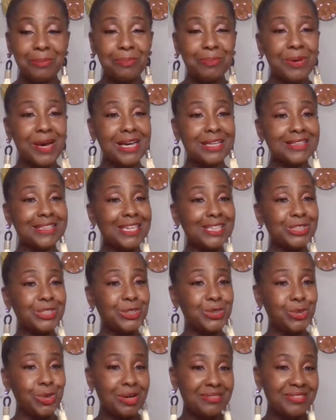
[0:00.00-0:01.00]
impact
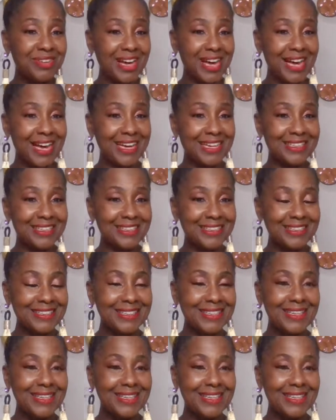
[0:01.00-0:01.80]
that you have had